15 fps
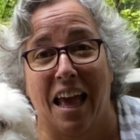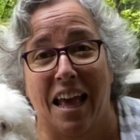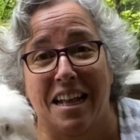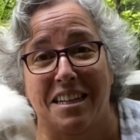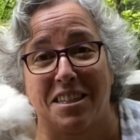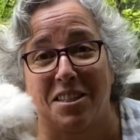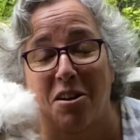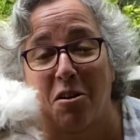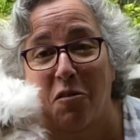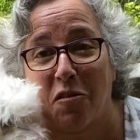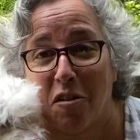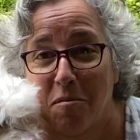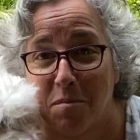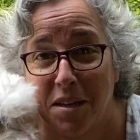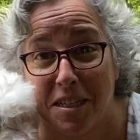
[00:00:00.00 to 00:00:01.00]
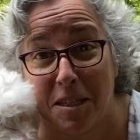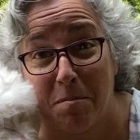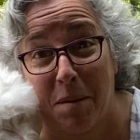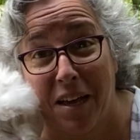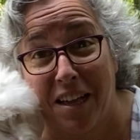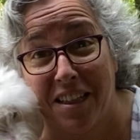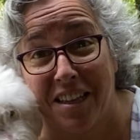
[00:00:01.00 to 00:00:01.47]
And so for Miss
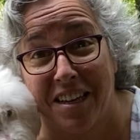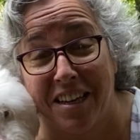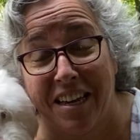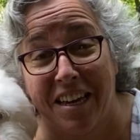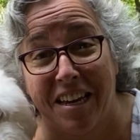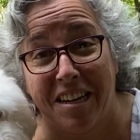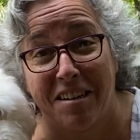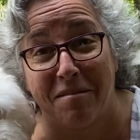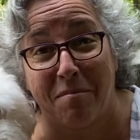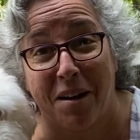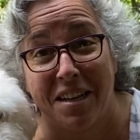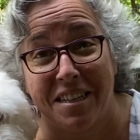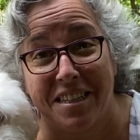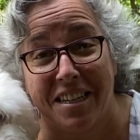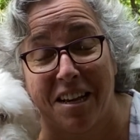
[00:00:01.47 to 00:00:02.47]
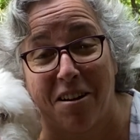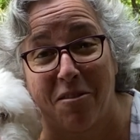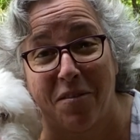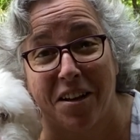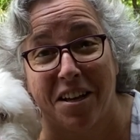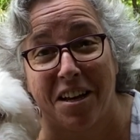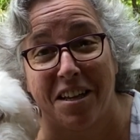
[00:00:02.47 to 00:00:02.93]
Bella and
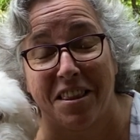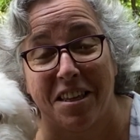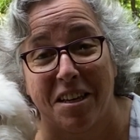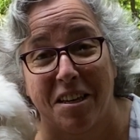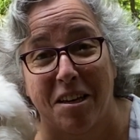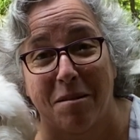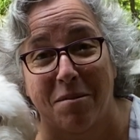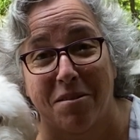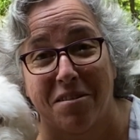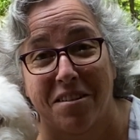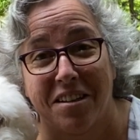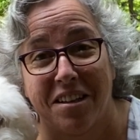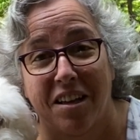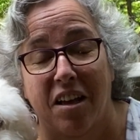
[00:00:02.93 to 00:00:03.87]
myself at Cut the Kibble,